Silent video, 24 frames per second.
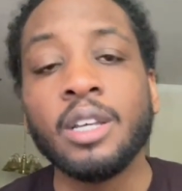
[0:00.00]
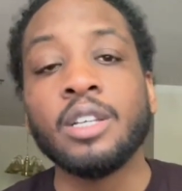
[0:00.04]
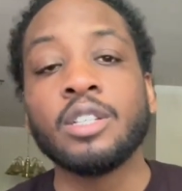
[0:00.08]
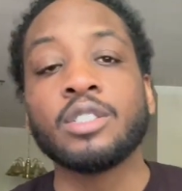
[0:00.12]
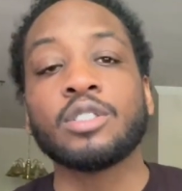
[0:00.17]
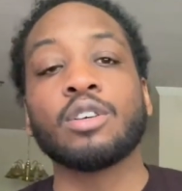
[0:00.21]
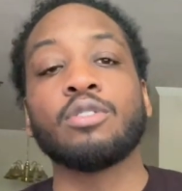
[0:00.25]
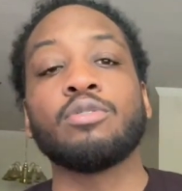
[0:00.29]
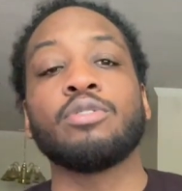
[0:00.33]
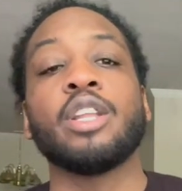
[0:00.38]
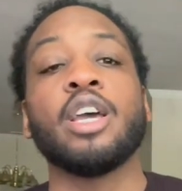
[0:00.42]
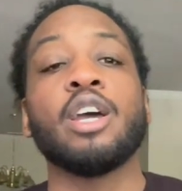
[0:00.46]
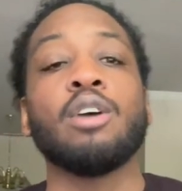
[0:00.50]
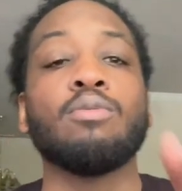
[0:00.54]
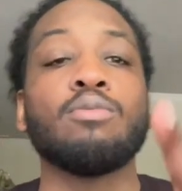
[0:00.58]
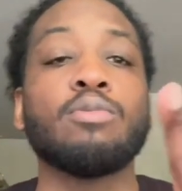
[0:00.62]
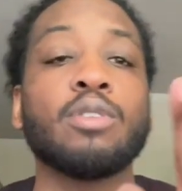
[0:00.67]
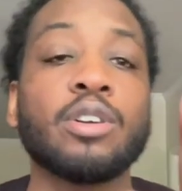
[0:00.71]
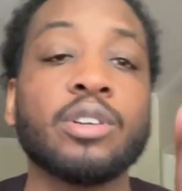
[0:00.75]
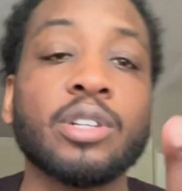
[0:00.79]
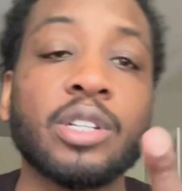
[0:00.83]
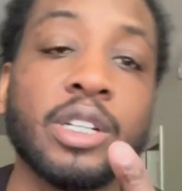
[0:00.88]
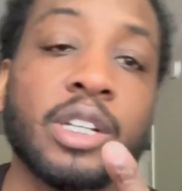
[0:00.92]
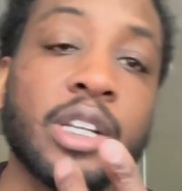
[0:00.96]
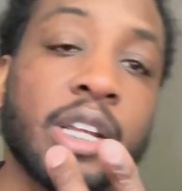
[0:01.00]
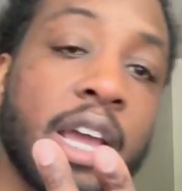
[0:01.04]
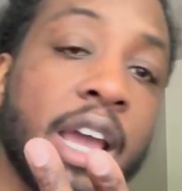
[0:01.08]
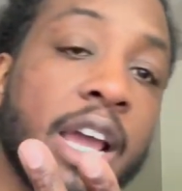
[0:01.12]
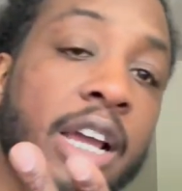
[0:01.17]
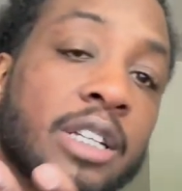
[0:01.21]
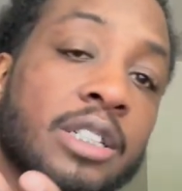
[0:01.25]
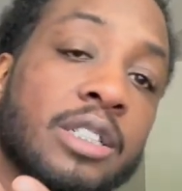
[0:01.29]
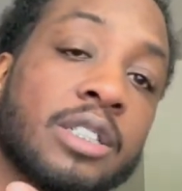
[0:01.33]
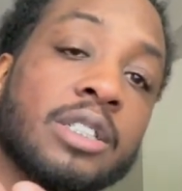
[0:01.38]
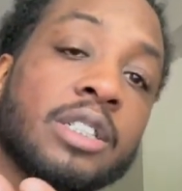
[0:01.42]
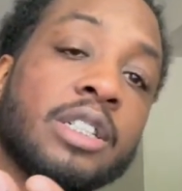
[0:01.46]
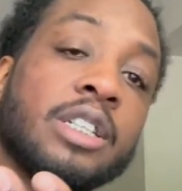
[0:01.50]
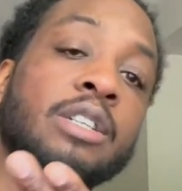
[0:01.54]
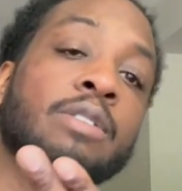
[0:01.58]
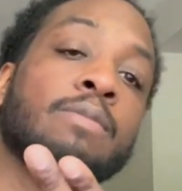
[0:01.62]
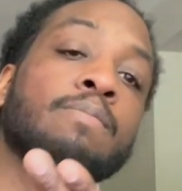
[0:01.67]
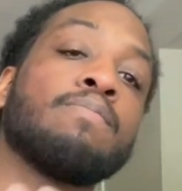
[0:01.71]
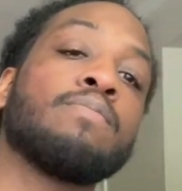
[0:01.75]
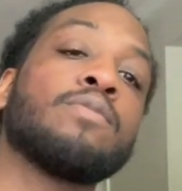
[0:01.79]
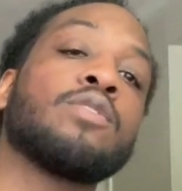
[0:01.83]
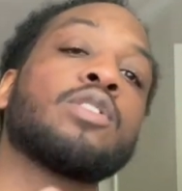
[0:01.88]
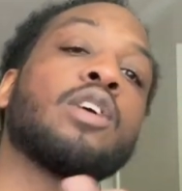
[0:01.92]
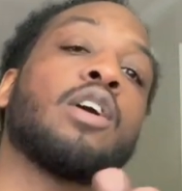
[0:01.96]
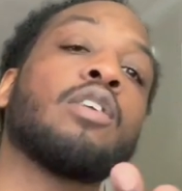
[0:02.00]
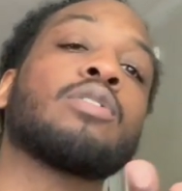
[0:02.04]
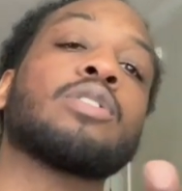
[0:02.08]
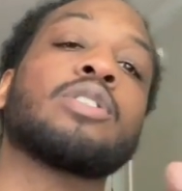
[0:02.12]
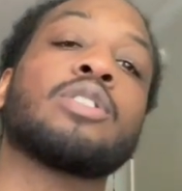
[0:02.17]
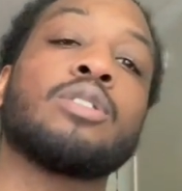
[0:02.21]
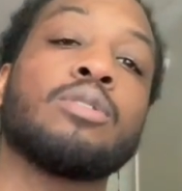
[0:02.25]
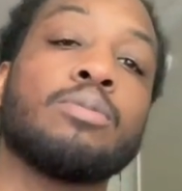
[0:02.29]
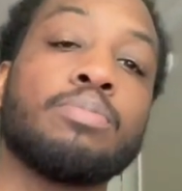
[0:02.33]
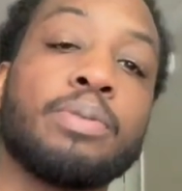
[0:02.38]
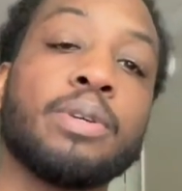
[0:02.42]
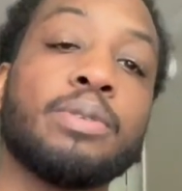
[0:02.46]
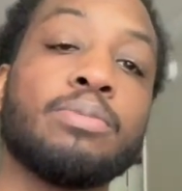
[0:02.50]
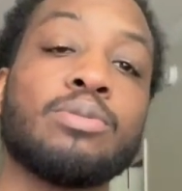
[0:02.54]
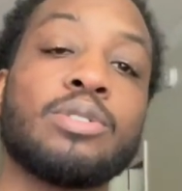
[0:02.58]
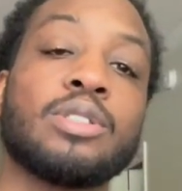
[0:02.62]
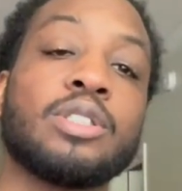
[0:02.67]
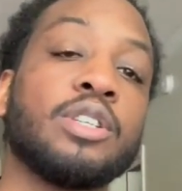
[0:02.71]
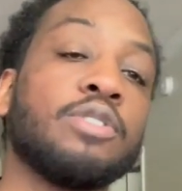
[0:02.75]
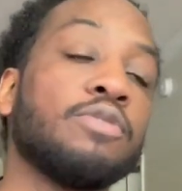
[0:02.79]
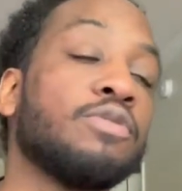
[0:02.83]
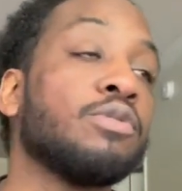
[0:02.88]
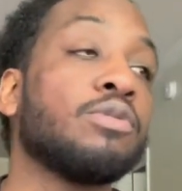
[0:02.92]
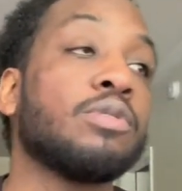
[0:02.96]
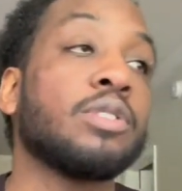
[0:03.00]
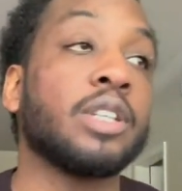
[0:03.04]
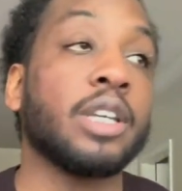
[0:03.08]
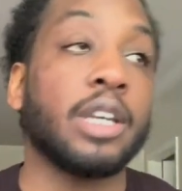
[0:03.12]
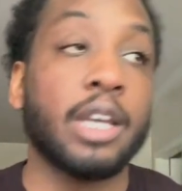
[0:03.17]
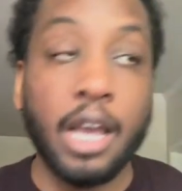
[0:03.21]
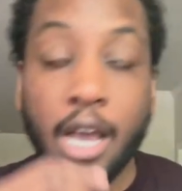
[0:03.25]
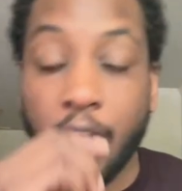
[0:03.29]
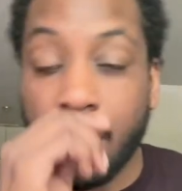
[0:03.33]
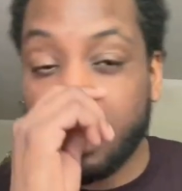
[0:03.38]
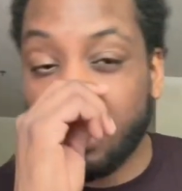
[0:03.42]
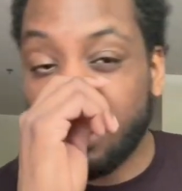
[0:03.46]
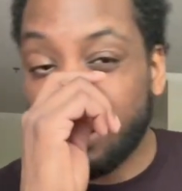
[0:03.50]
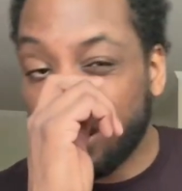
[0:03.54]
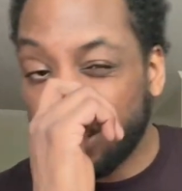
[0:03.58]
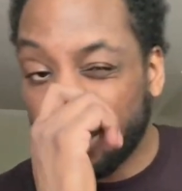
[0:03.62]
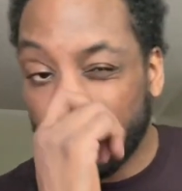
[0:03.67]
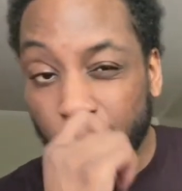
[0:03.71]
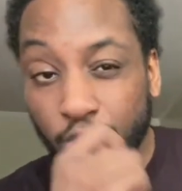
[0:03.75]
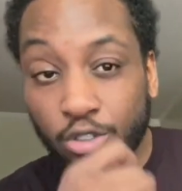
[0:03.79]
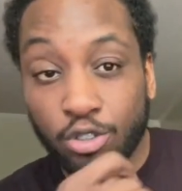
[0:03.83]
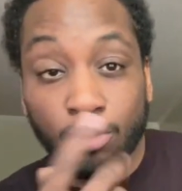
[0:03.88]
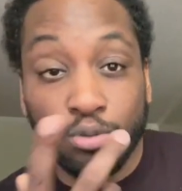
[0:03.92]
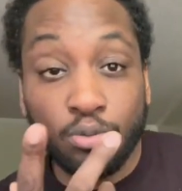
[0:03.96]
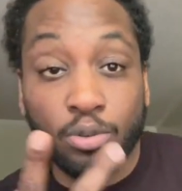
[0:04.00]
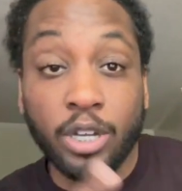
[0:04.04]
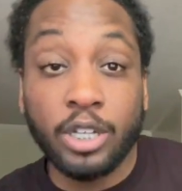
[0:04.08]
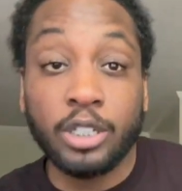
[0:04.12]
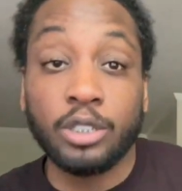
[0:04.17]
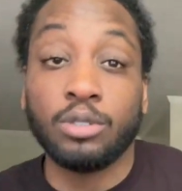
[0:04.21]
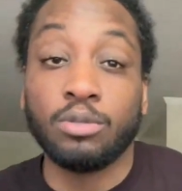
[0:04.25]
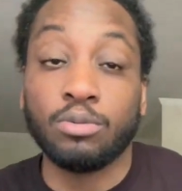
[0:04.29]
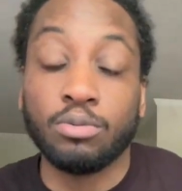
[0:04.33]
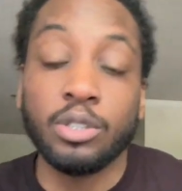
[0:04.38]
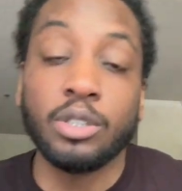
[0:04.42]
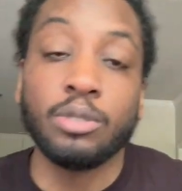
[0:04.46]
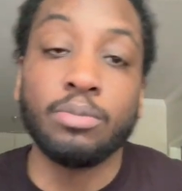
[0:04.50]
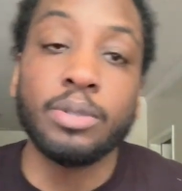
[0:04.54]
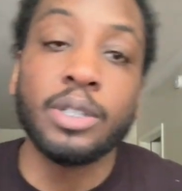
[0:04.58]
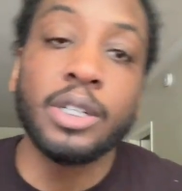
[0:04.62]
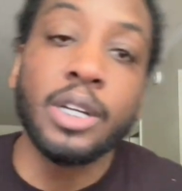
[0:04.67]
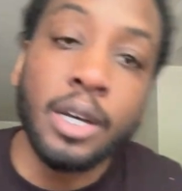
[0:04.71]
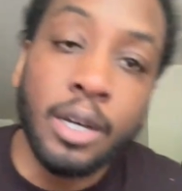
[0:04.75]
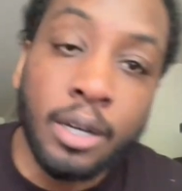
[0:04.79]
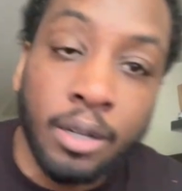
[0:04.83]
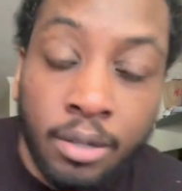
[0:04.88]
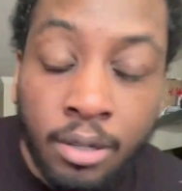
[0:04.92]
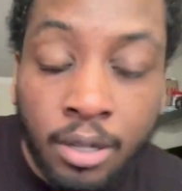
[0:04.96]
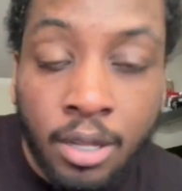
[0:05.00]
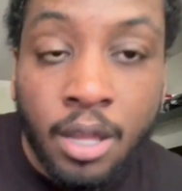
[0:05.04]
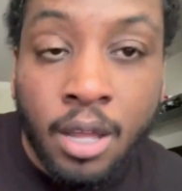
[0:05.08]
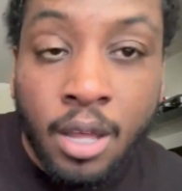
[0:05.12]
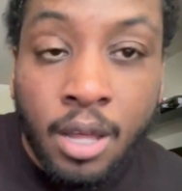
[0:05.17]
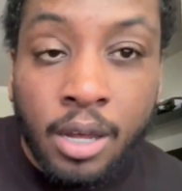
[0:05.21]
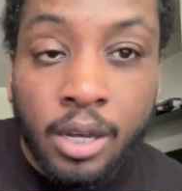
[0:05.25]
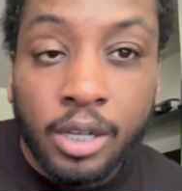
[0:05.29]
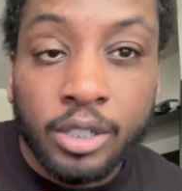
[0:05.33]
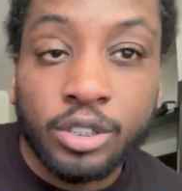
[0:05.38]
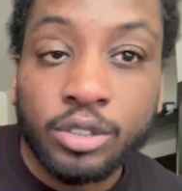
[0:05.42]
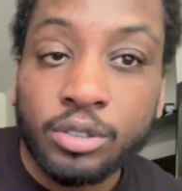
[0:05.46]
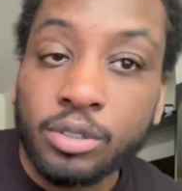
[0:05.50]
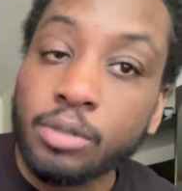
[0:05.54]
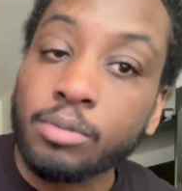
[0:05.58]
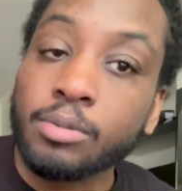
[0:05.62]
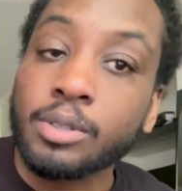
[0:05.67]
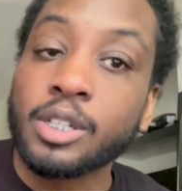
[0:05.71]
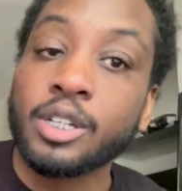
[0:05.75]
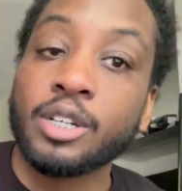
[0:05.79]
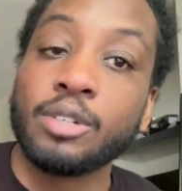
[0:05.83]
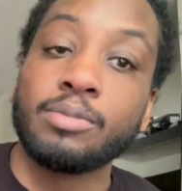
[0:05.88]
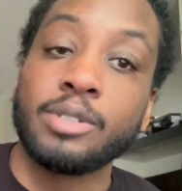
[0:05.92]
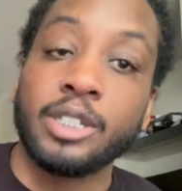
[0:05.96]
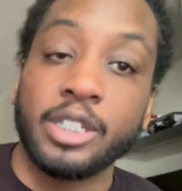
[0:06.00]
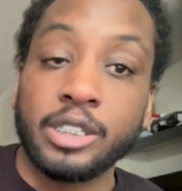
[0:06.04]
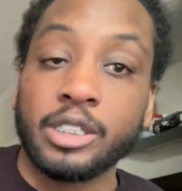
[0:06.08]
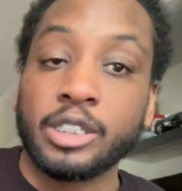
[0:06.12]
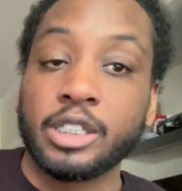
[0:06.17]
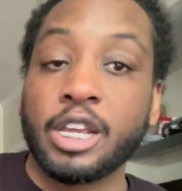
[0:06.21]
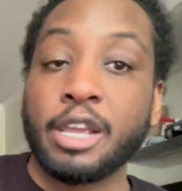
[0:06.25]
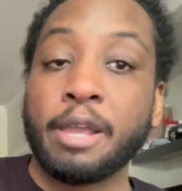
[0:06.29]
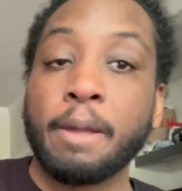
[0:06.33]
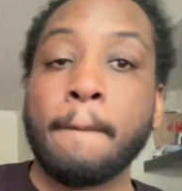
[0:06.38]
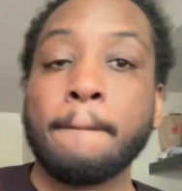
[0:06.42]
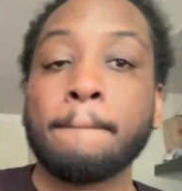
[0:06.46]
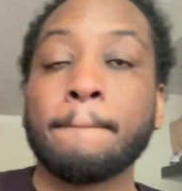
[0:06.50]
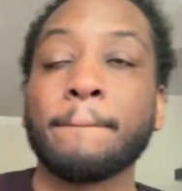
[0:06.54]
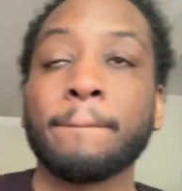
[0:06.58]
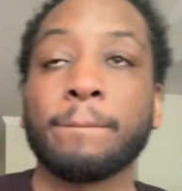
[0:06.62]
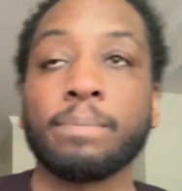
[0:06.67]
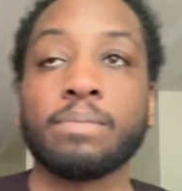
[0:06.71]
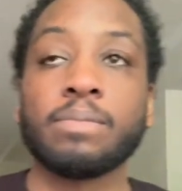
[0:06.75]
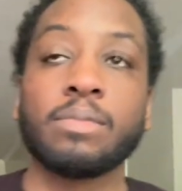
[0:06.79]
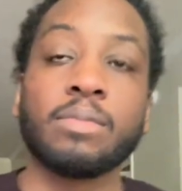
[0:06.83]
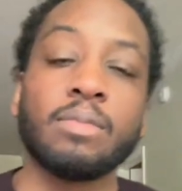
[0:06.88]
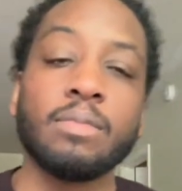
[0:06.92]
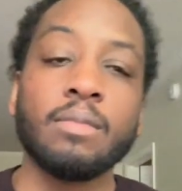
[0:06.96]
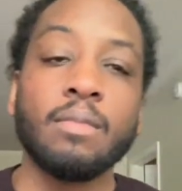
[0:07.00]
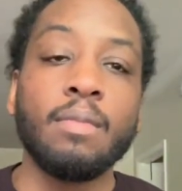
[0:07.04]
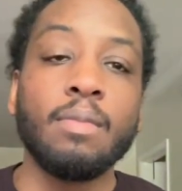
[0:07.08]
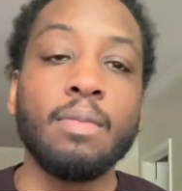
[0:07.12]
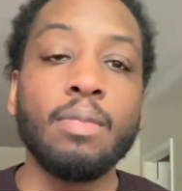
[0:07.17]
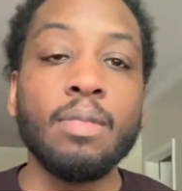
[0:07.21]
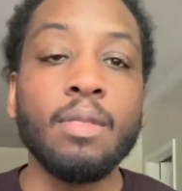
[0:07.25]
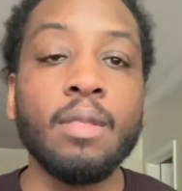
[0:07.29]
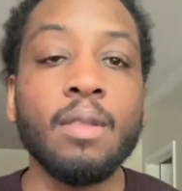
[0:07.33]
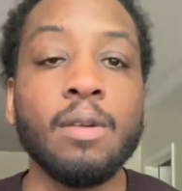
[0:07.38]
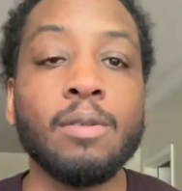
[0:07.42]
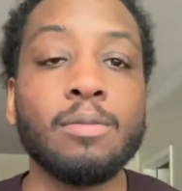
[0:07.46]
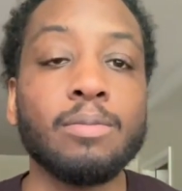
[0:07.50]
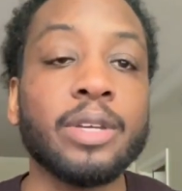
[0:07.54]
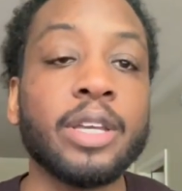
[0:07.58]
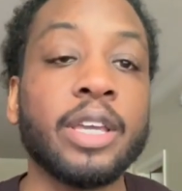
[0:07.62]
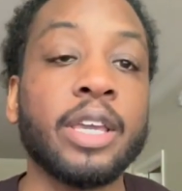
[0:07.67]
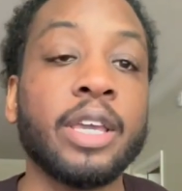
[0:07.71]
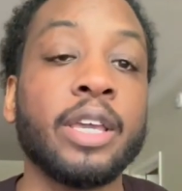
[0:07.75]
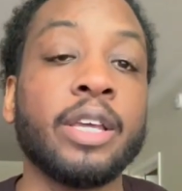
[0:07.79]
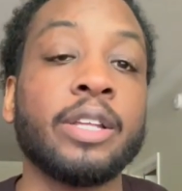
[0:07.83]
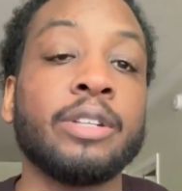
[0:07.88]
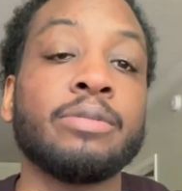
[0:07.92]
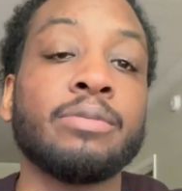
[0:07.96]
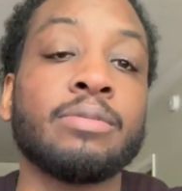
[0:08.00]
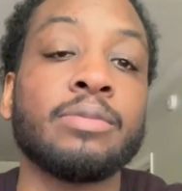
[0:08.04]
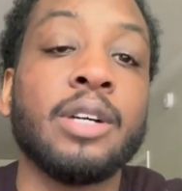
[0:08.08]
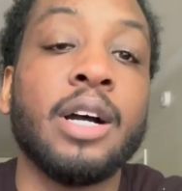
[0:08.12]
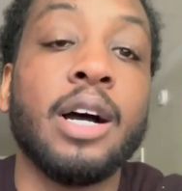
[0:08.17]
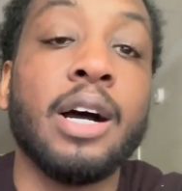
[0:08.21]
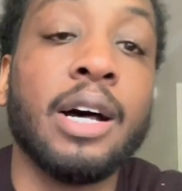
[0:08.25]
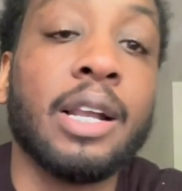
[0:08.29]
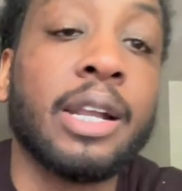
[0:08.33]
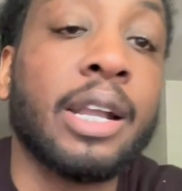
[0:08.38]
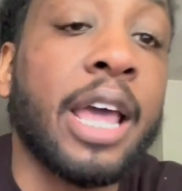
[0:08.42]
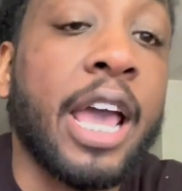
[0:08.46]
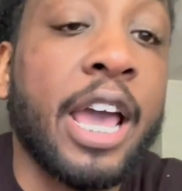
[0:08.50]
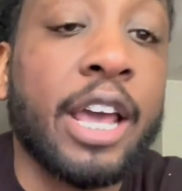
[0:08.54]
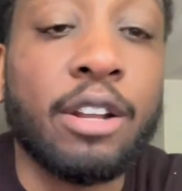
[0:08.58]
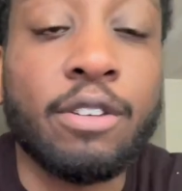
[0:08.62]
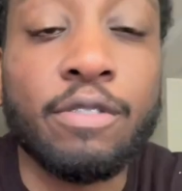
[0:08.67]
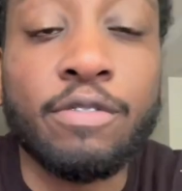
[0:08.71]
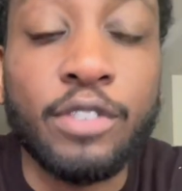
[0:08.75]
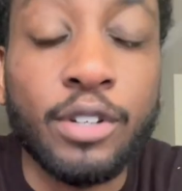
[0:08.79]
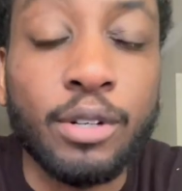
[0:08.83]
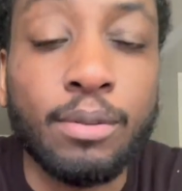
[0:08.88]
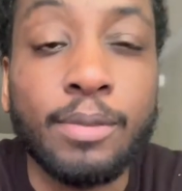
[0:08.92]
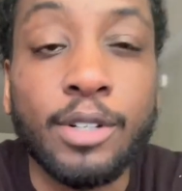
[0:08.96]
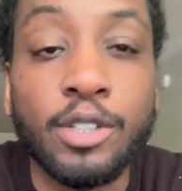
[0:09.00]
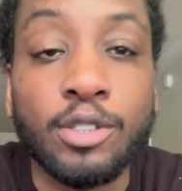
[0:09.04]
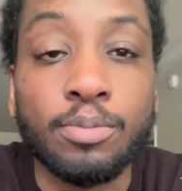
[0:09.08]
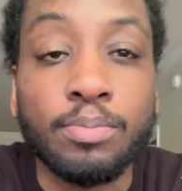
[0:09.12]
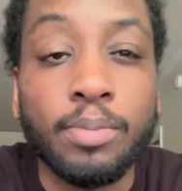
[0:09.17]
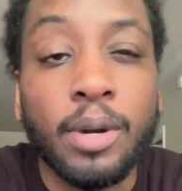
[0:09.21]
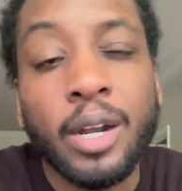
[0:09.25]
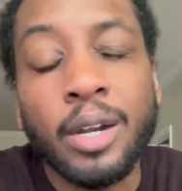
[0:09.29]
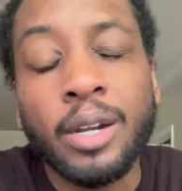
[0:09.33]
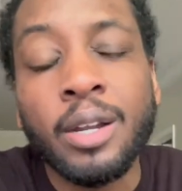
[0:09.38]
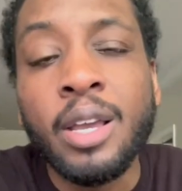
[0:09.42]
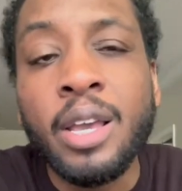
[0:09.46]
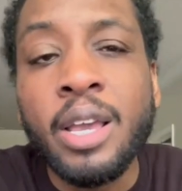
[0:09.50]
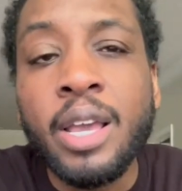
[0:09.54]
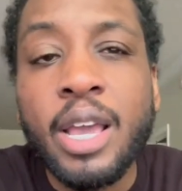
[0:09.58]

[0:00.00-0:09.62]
So networking and actually talking to the people, see if you get hired, is two ways you really become a strip club DJ in Atlanta, for the most part.